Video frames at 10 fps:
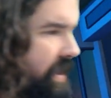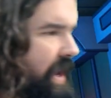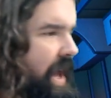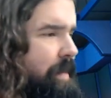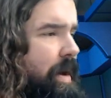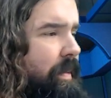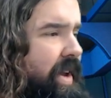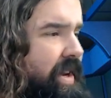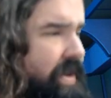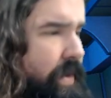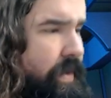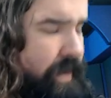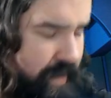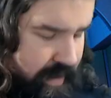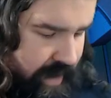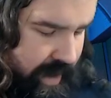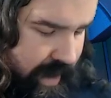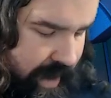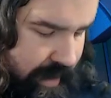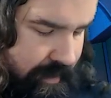I bet we could do.
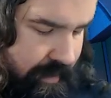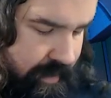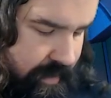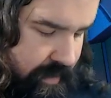Um,